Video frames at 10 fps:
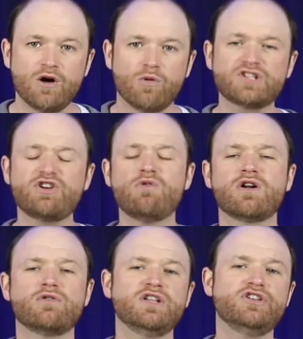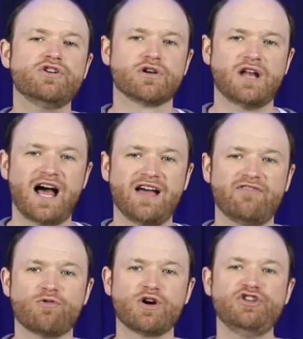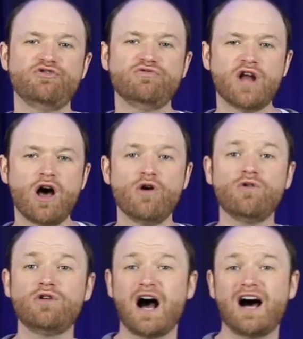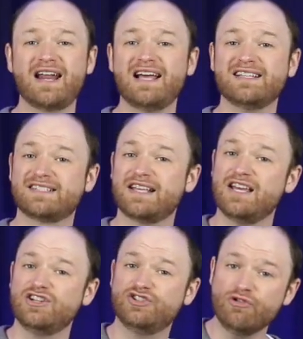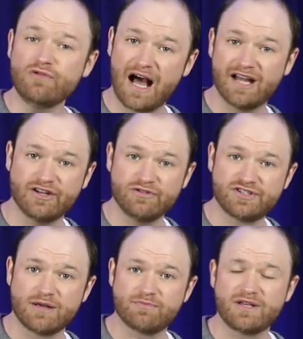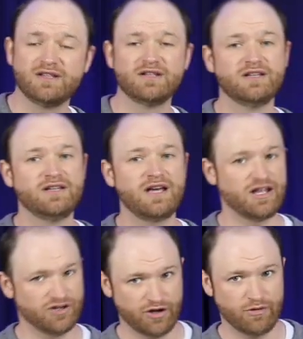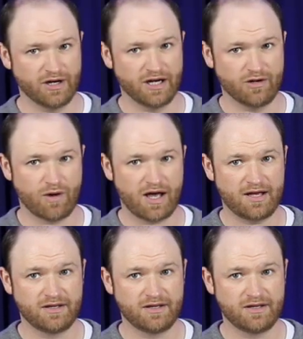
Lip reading: What's going on in your life where you know God has said do not do something and you're doing it anyway?